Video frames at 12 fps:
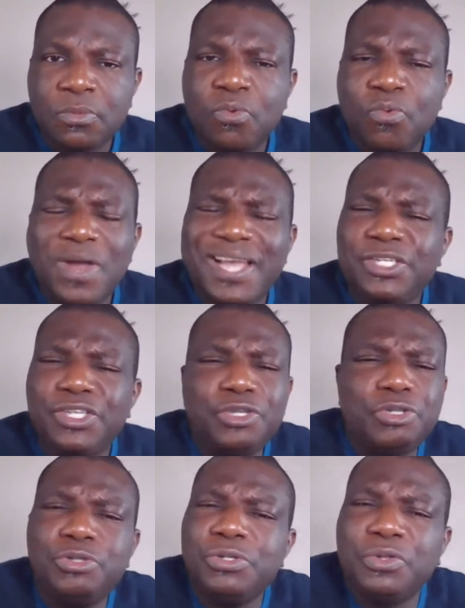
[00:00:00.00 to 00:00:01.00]
Why do you
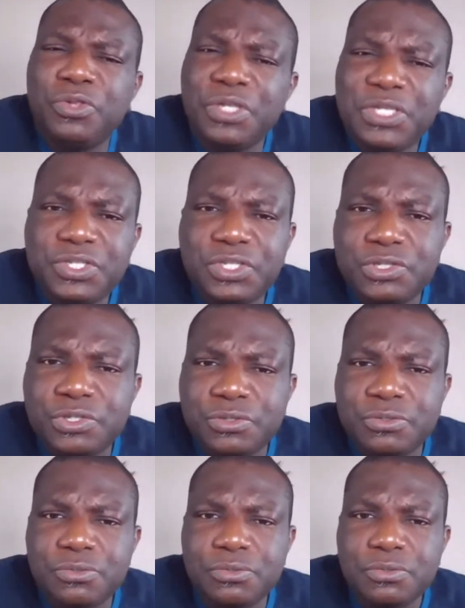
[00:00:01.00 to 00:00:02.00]
do the things you
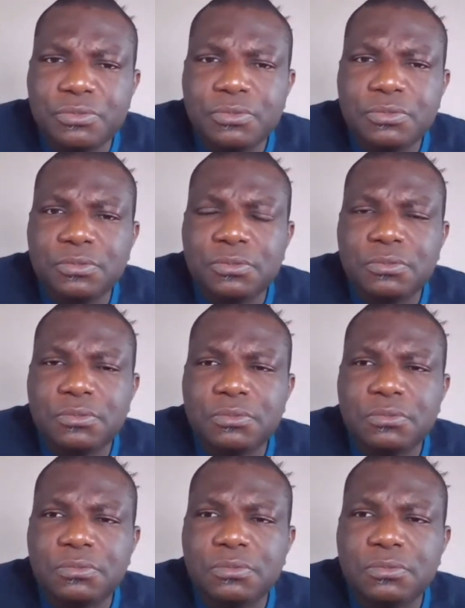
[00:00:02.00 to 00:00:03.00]

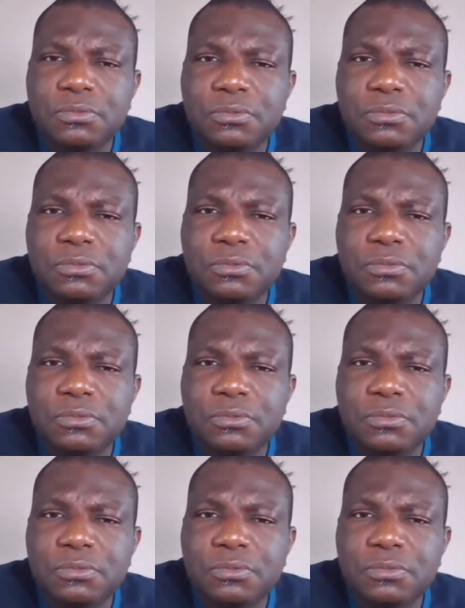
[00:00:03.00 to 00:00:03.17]
do?